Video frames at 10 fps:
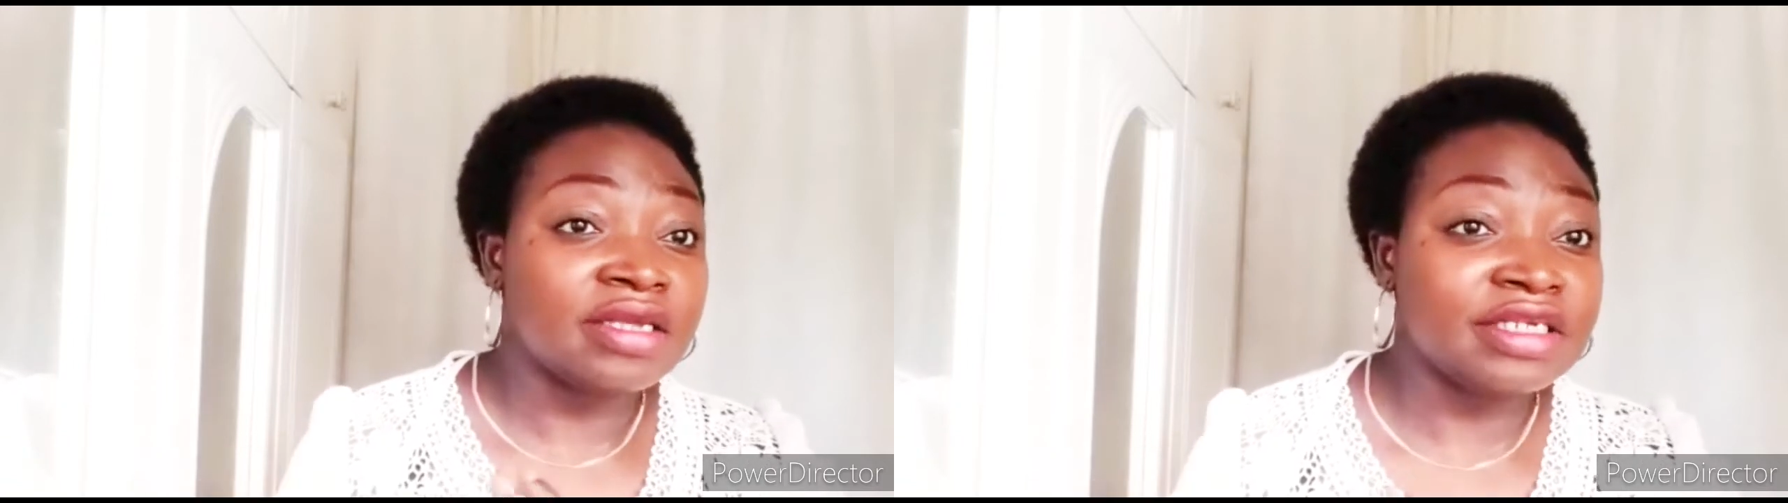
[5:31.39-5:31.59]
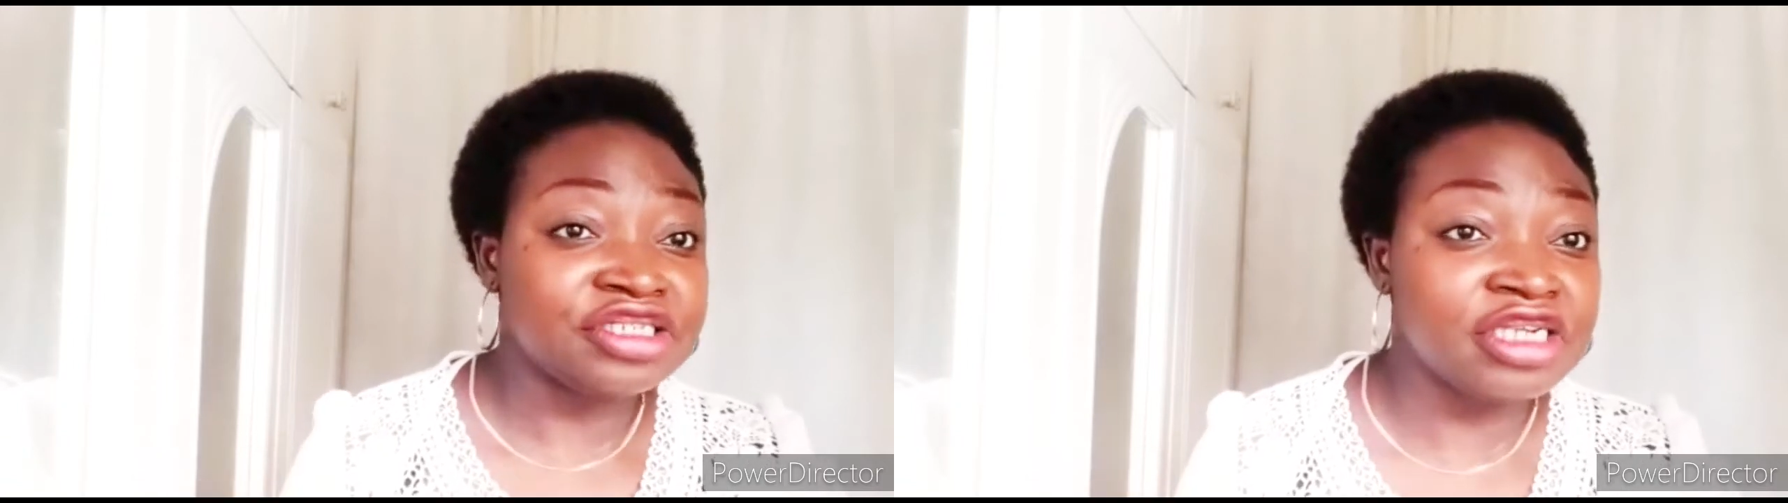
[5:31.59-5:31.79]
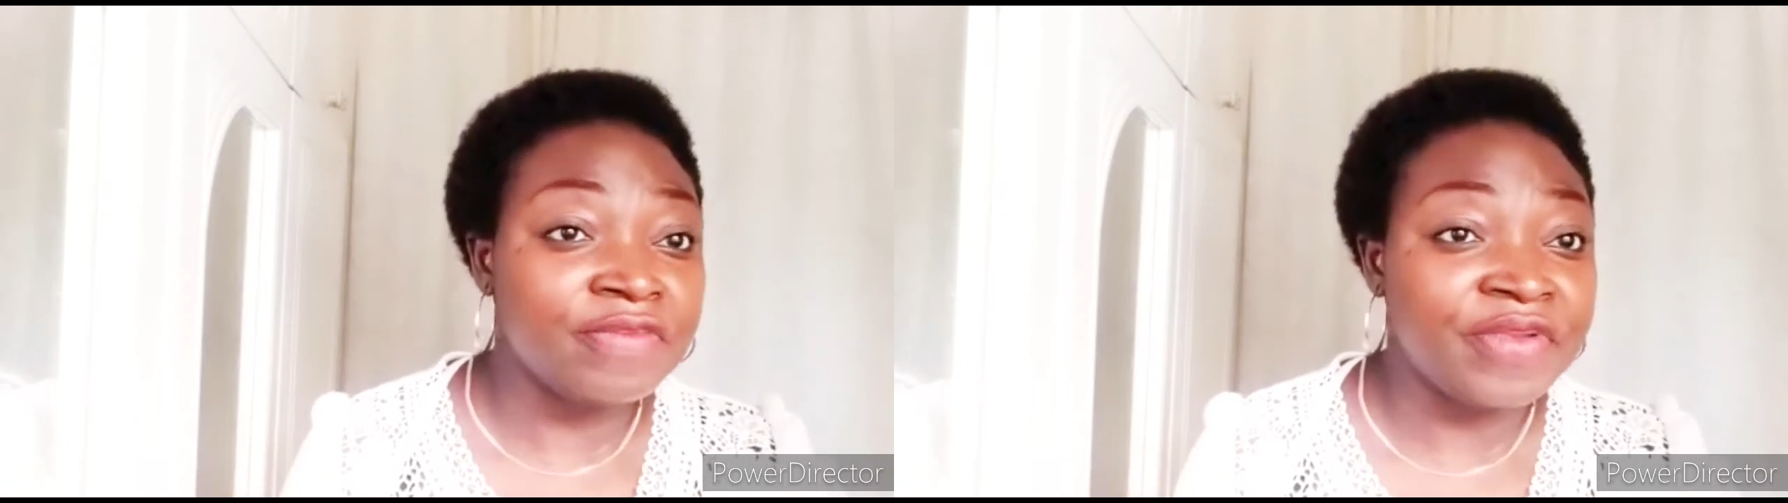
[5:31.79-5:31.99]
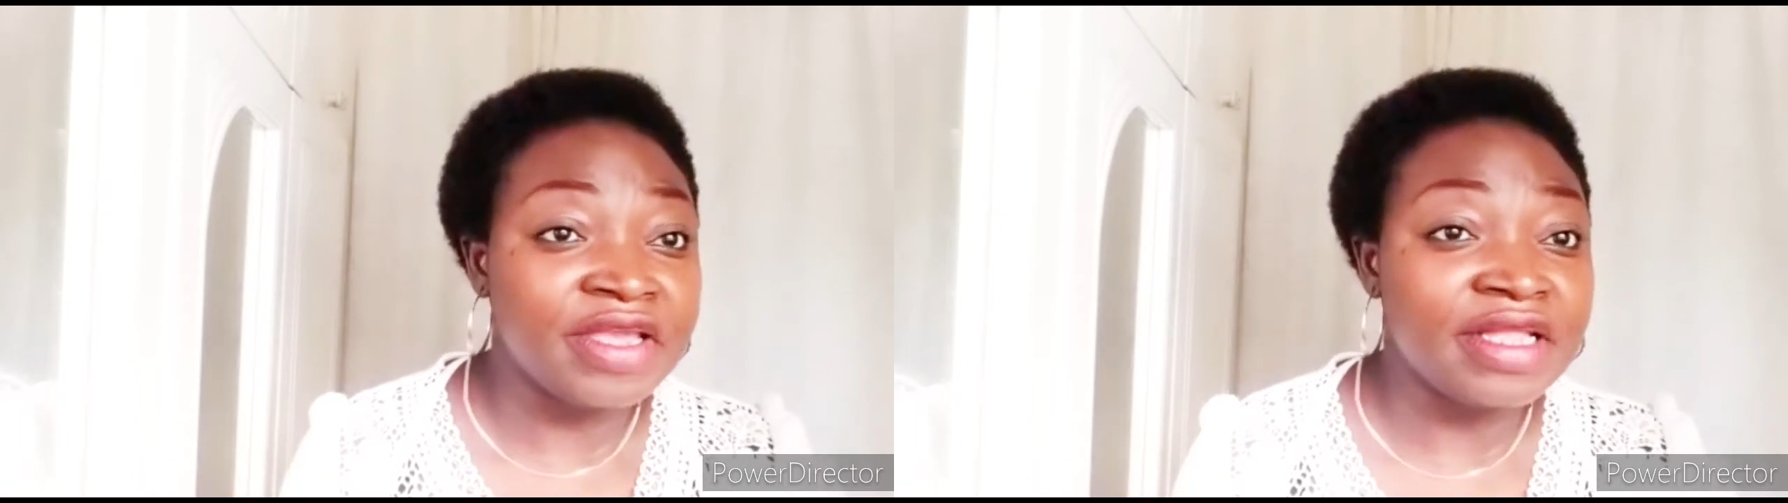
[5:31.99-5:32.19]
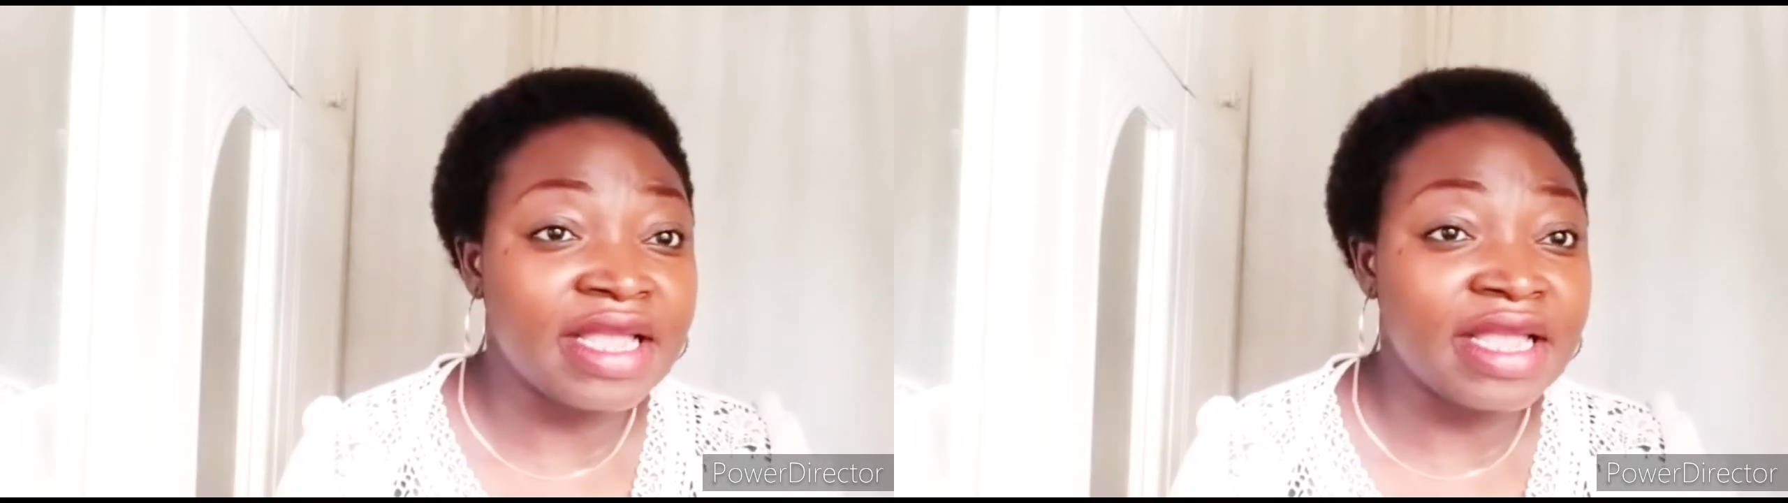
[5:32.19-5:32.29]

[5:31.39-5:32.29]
she being